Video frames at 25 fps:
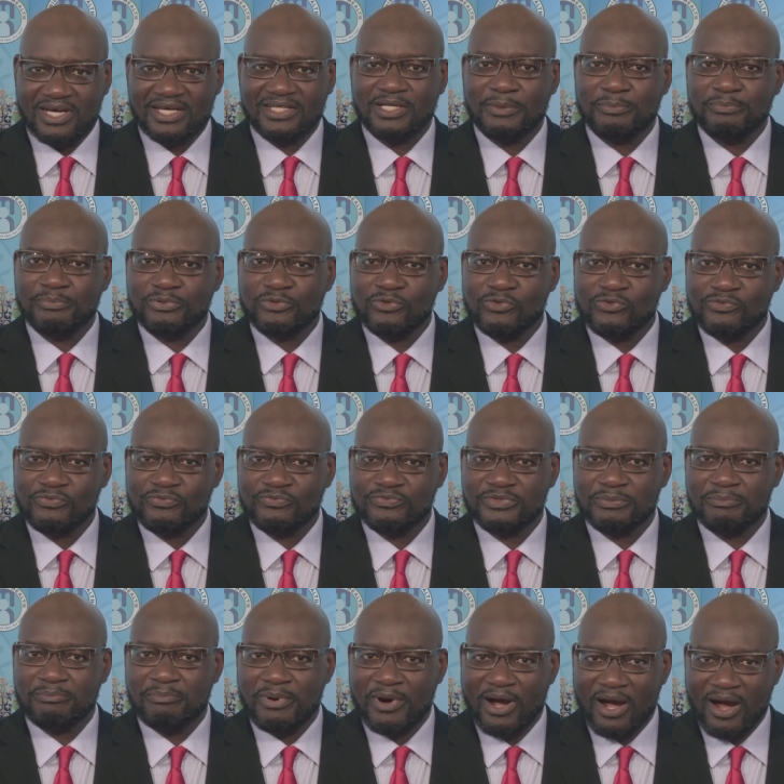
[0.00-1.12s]
An
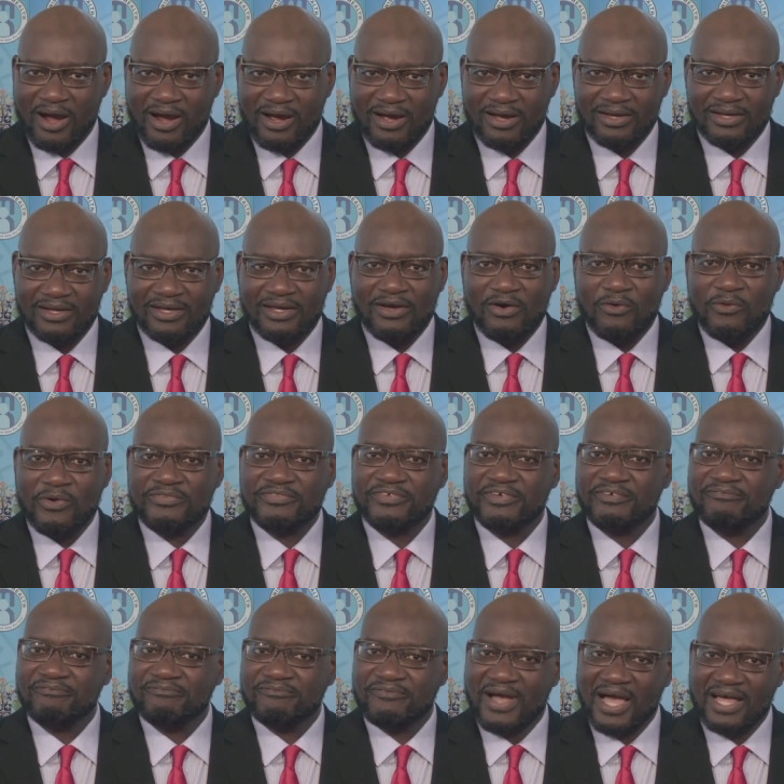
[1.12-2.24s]
approved bar with
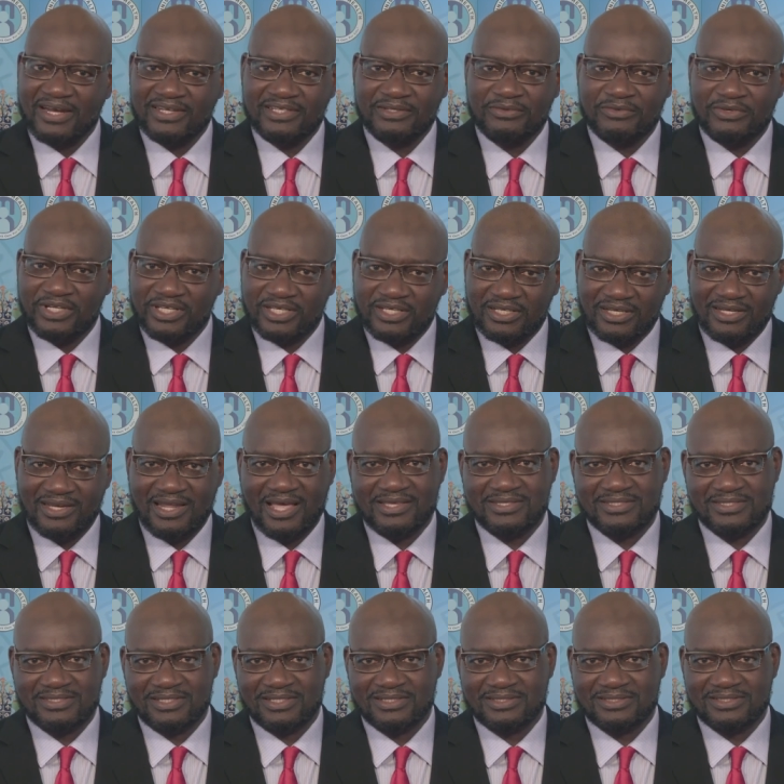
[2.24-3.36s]
a valid liquor
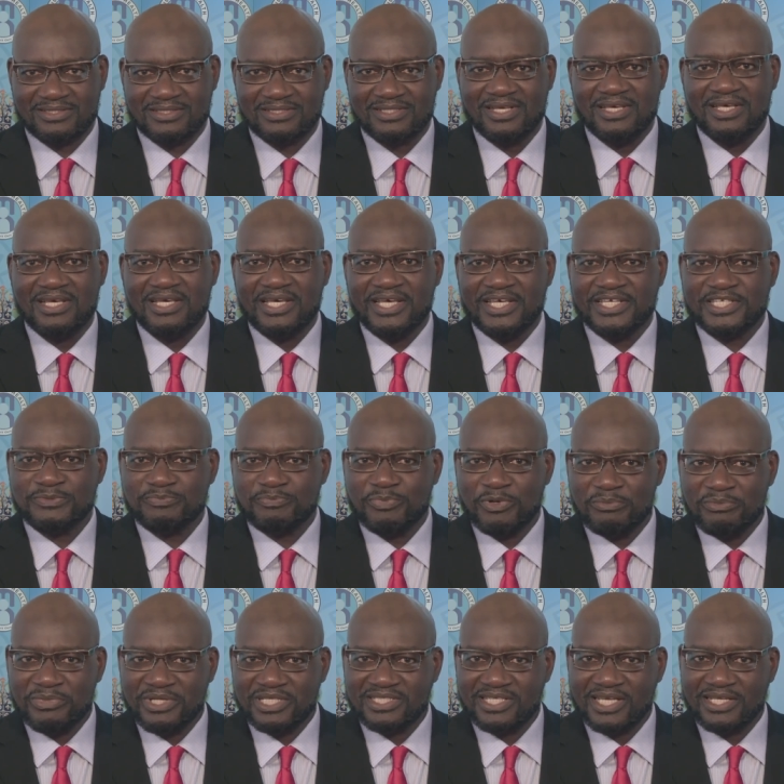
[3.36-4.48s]
license is
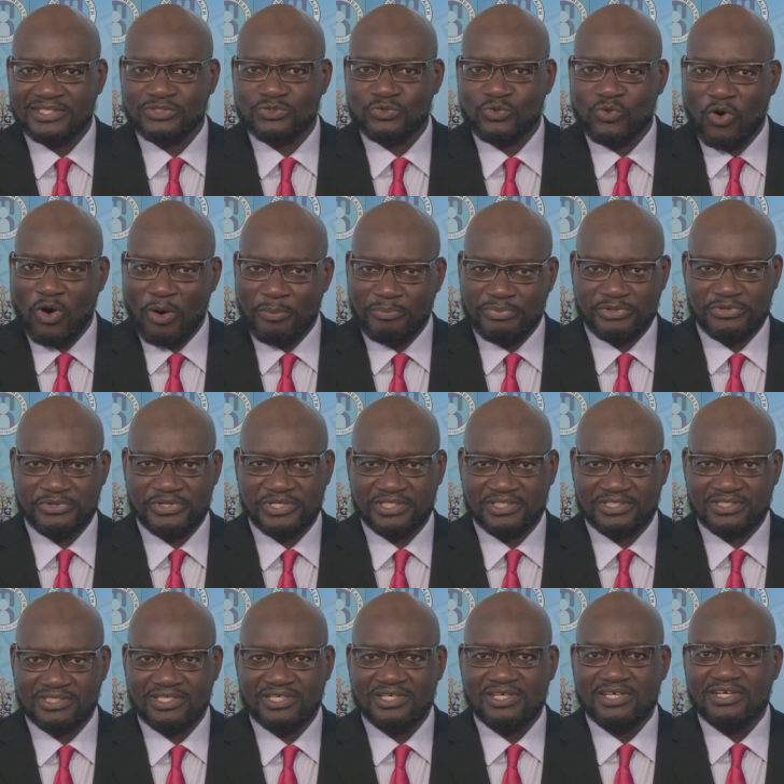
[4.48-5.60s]
permitted to
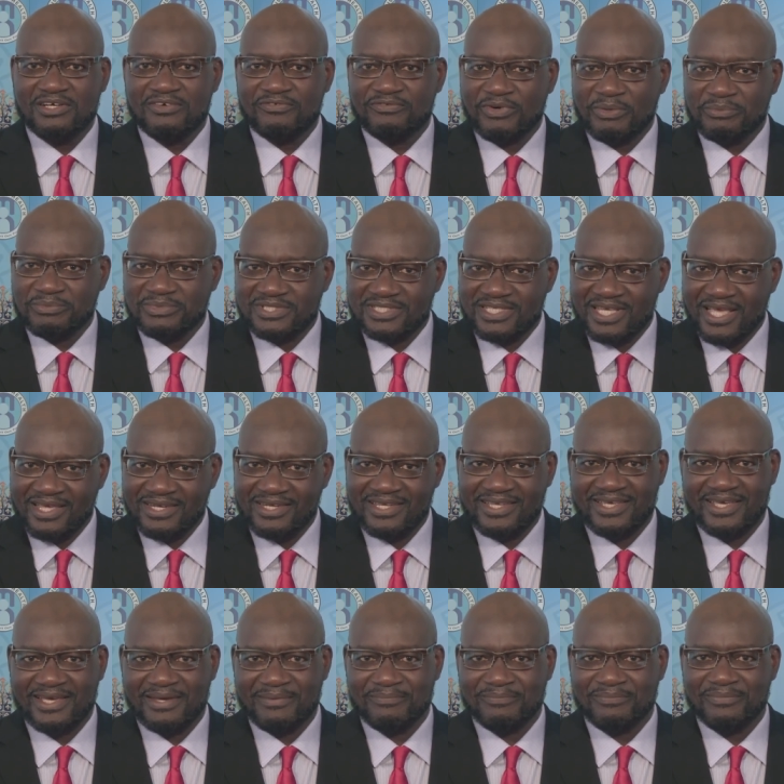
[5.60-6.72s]
operate from 10
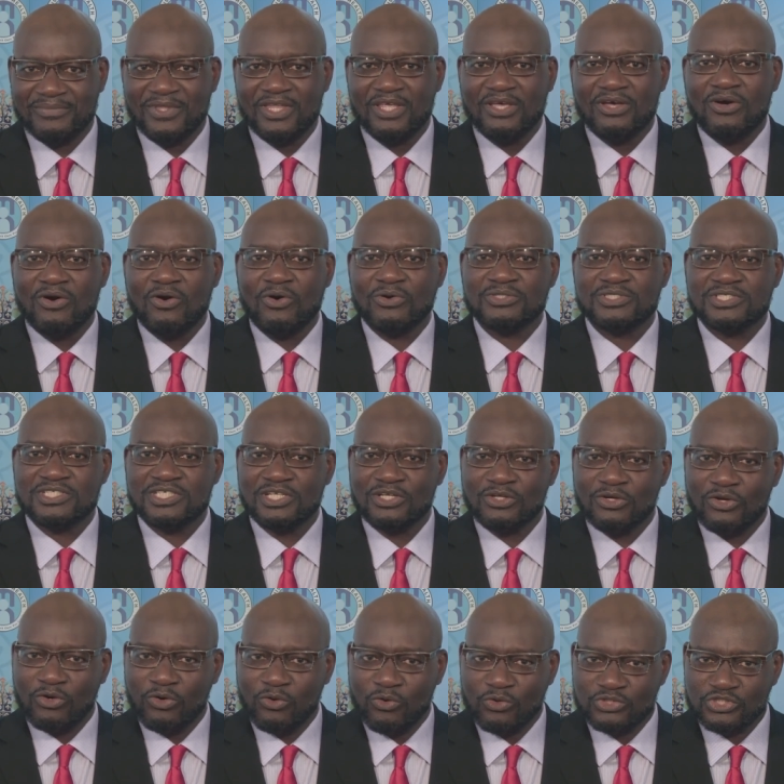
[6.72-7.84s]
a.m. until
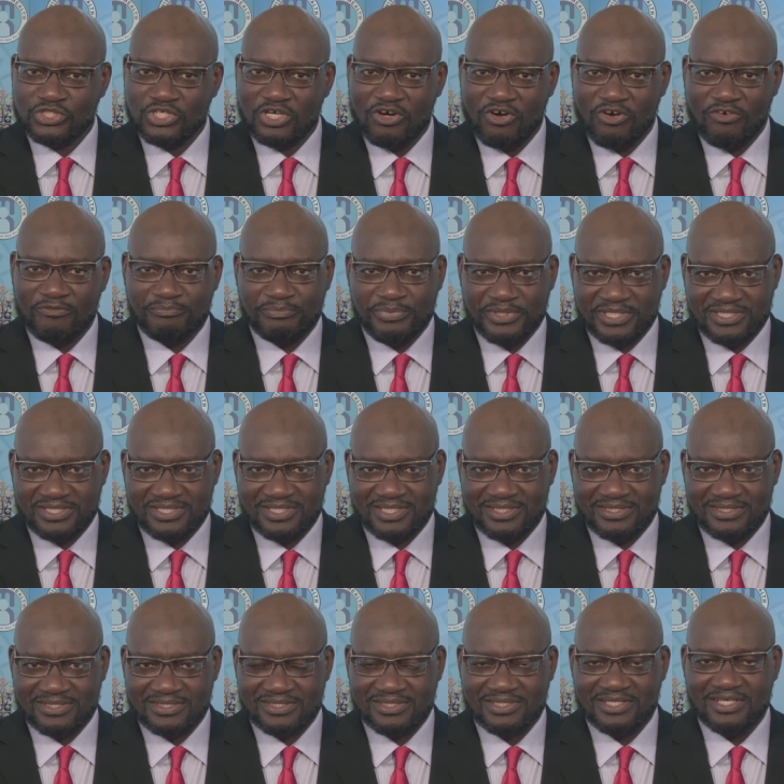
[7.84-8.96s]
closure of
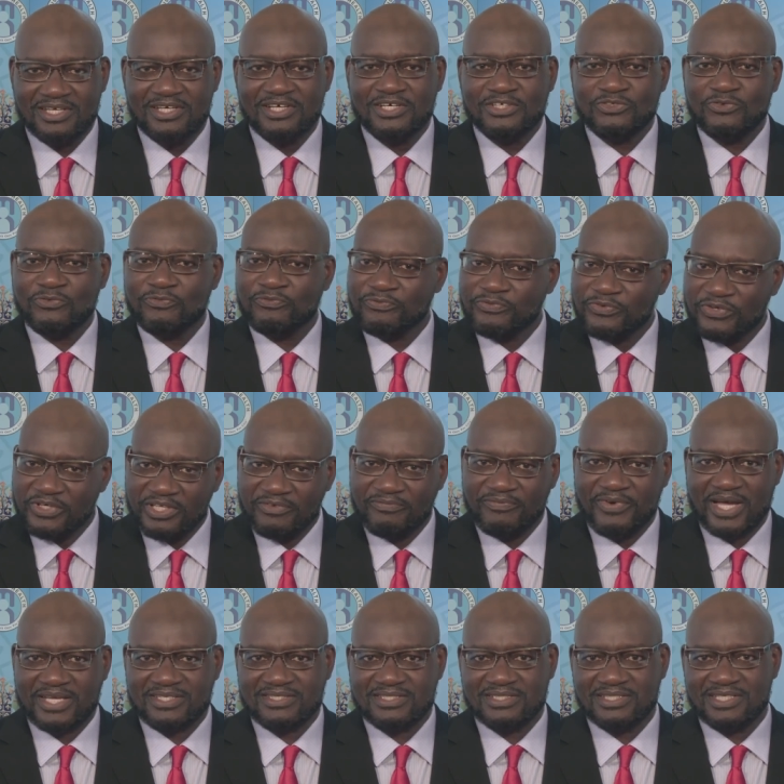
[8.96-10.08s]
business to fully
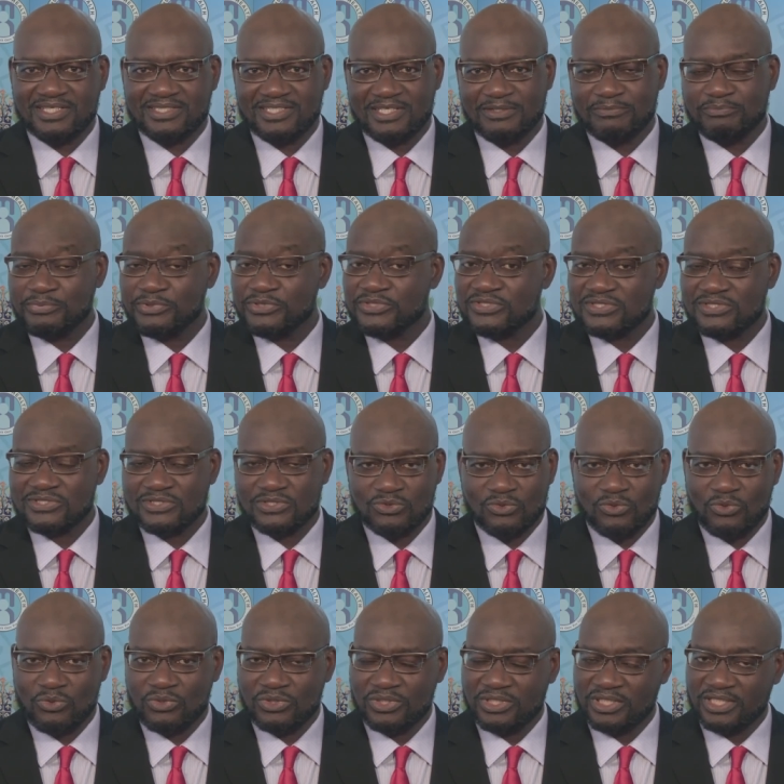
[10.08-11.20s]
vaccinated persons
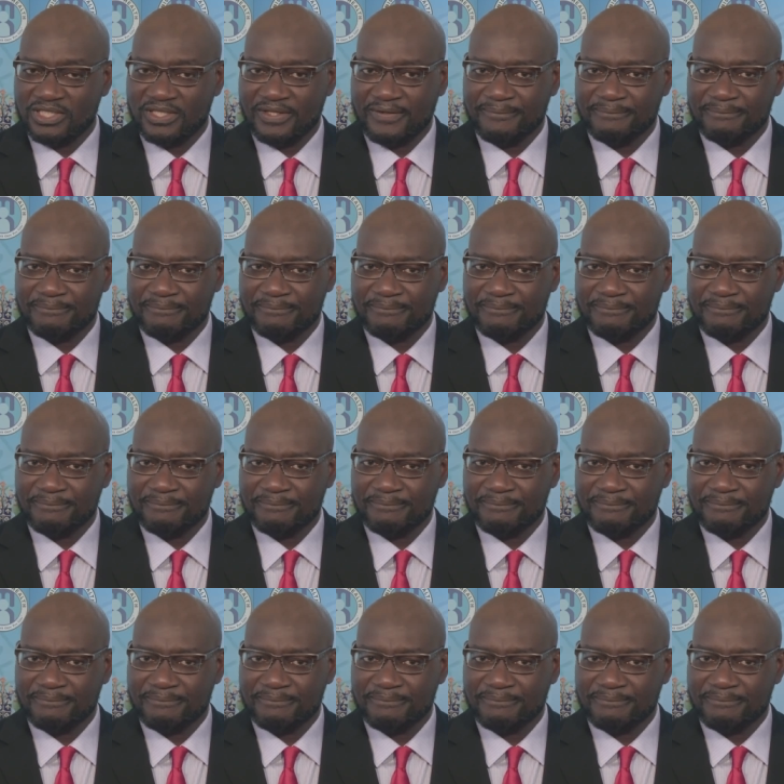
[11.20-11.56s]
only.